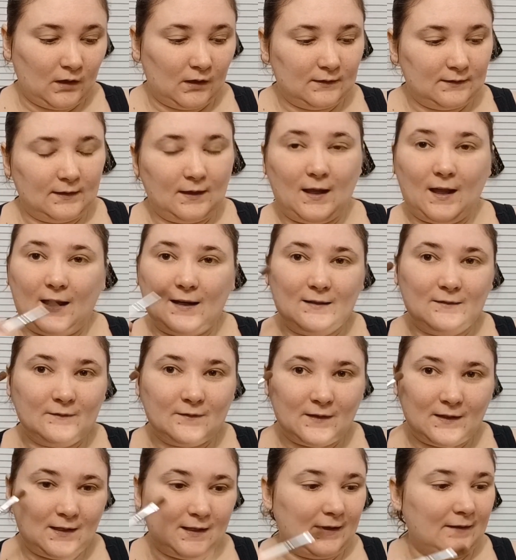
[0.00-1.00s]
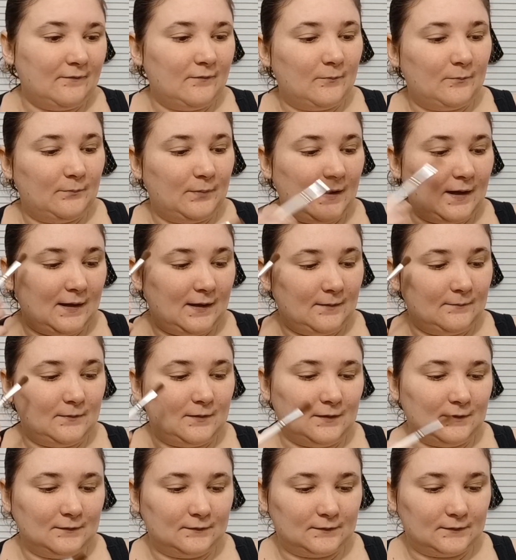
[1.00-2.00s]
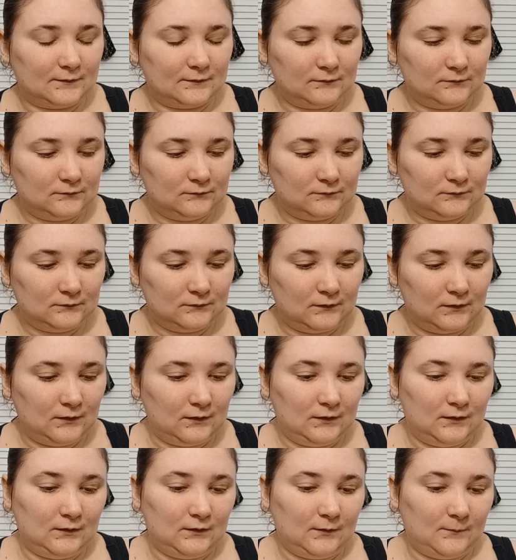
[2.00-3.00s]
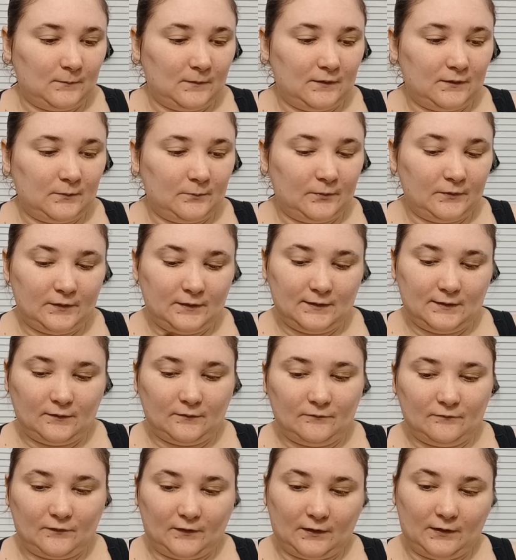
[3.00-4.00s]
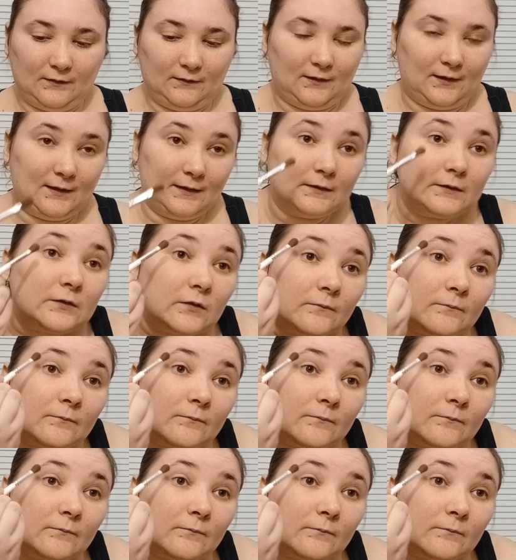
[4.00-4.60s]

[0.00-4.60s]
So I don't think I have a backup color. I'm going to have to put it on very light.